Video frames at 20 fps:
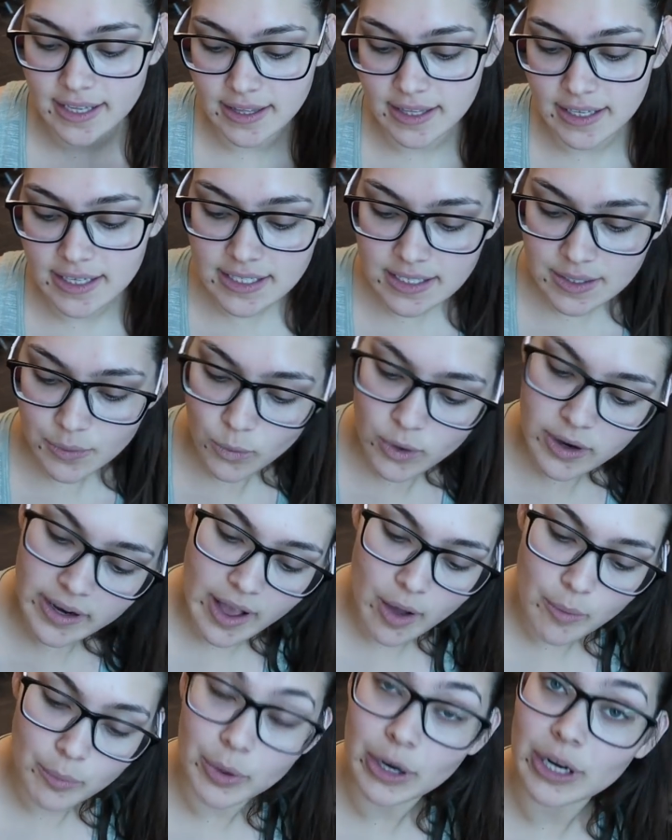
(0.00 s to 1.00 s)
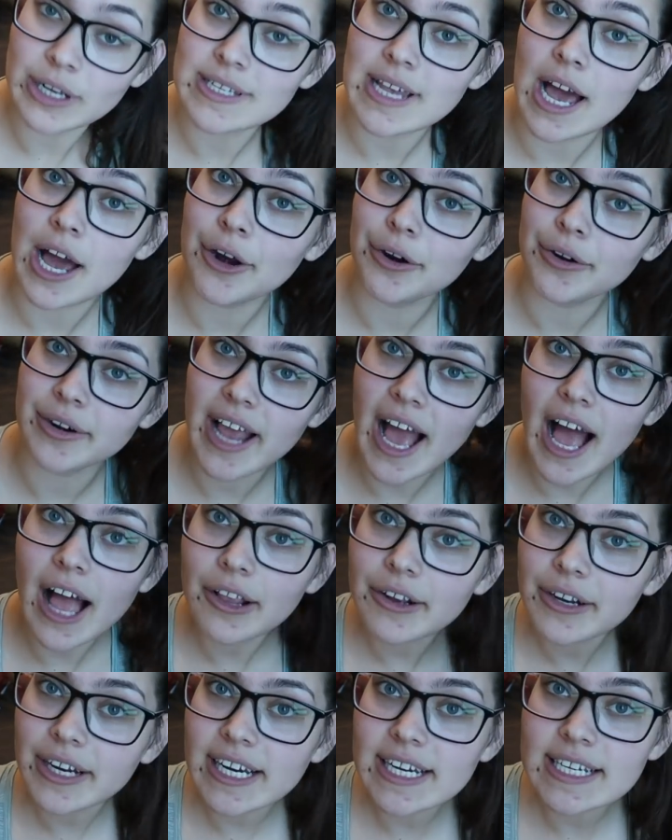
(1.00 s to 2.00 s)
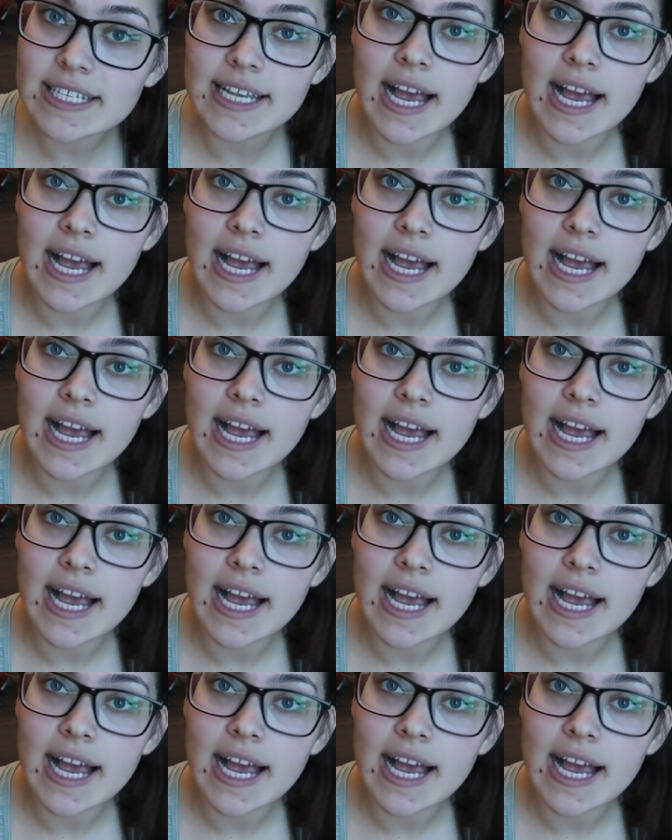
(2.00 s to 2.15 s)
that this workout burns 100 calories,